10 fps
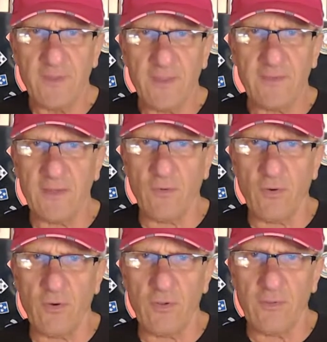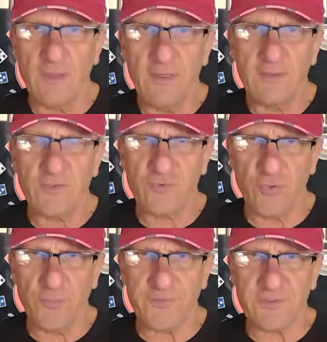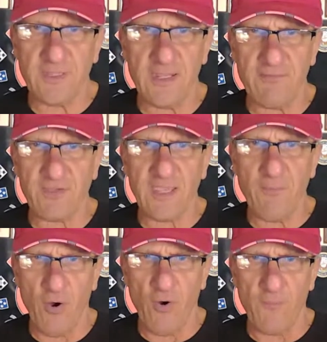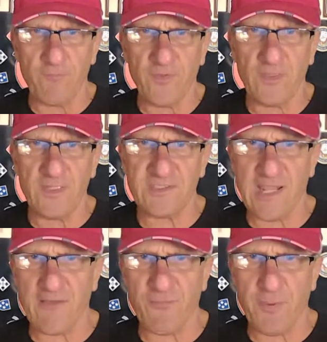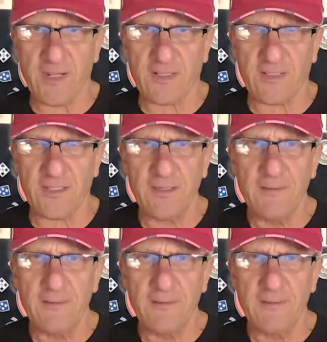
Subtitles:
and then all the troops that never came home are listed alphabetically